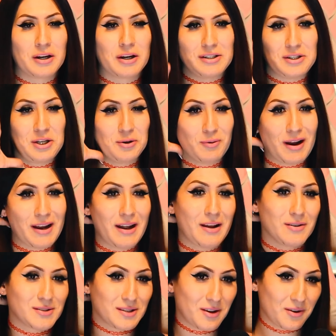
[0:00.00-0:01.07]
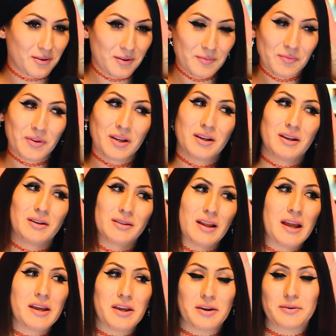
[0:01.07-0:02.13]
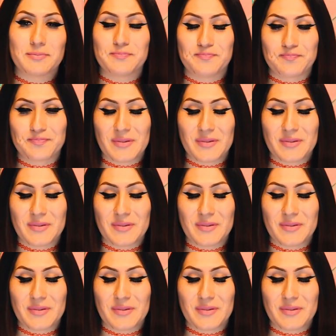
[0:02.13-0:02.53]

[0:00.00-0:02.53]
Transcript: can do right now. So thank you.